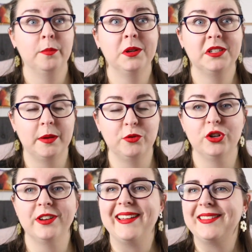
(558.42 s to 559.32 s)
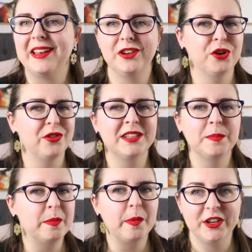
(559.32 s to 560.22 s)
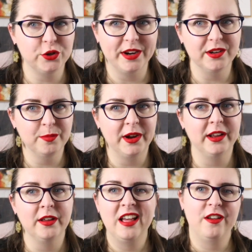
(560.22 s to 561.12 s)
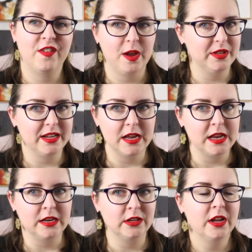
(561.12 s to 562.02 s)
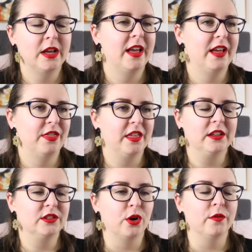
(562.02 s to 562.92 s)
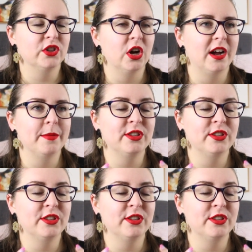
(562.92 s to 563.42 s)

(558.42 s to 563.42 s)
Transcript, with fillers: perception and that, you know, that's been perpetuated by family and things over time.